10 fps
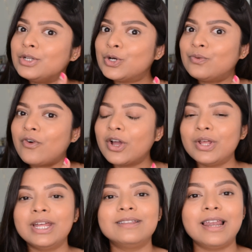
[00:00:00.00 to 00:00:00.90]
don't
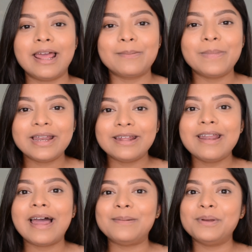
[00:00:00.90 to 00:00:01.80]
forget to hit the like
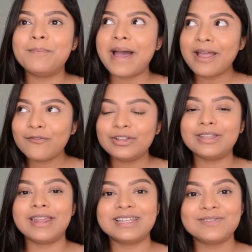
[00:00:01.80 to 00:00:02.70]
button. I'll be back with
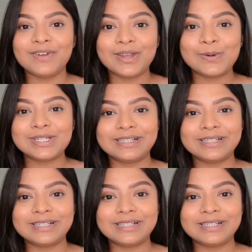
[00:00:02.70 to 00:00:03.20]
the next video.